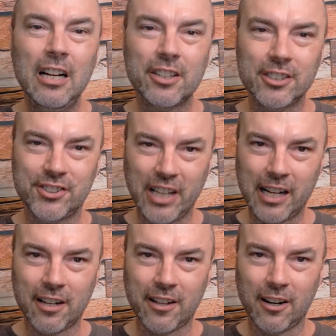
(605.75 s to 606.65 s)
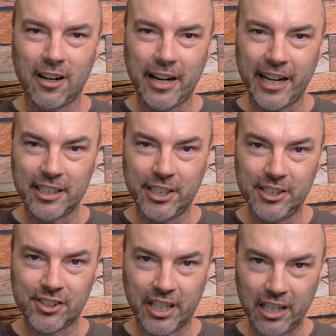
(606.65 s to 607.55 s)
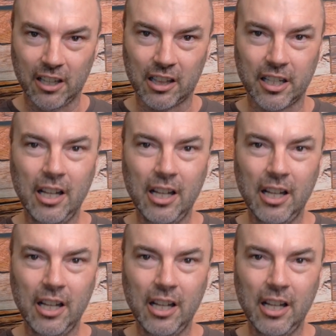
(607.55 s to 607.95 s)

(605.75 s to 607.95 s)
the Xanathar and his guild,